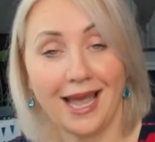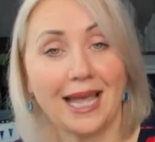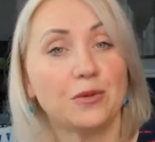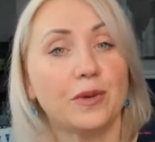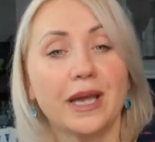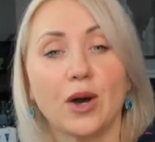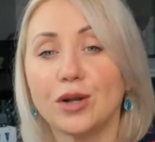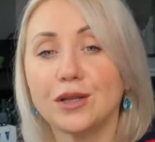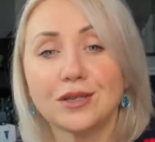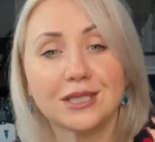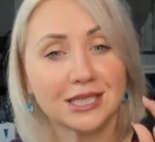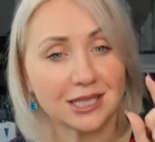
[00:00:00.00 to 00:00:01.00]
And we
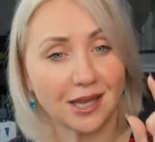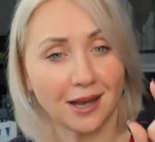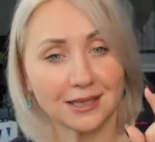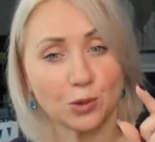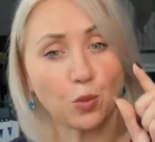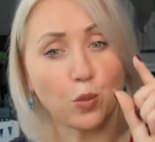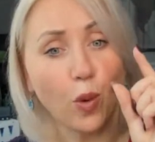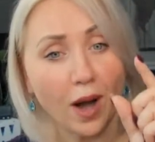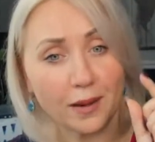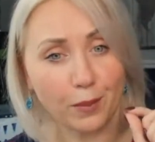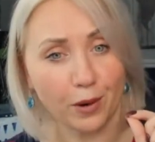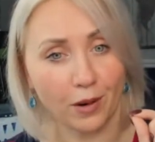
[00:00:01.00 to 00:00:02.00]
only discuss
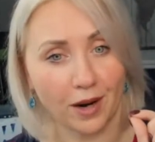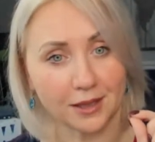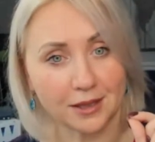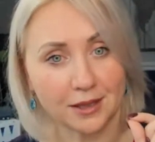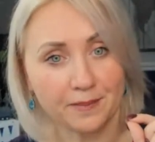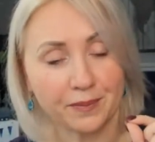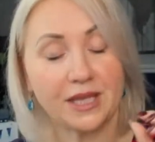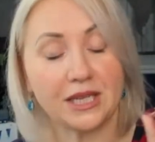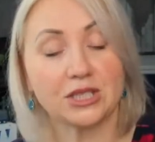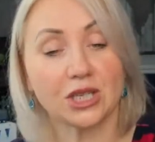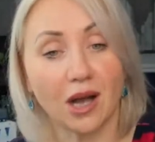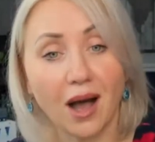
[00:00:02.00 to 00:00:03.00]
one part, the
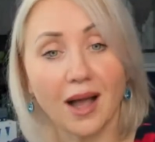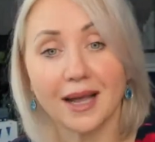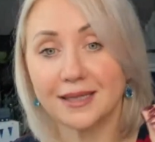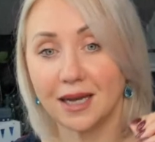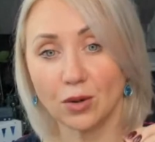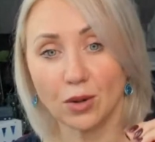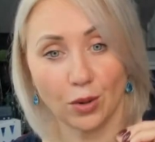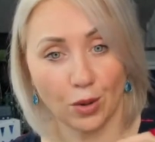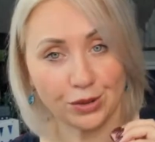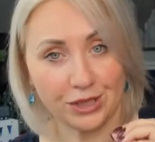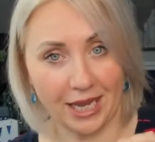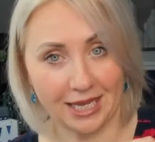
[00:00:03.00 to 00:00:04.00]
drug and
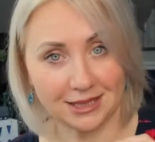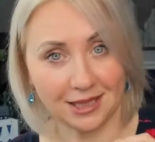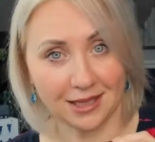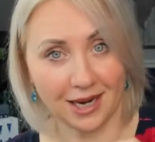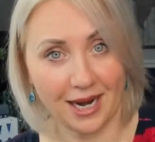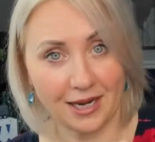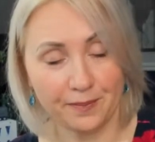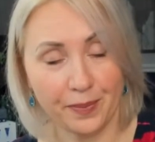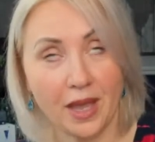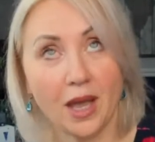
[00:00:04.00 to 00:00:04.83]
alcohol testing, right?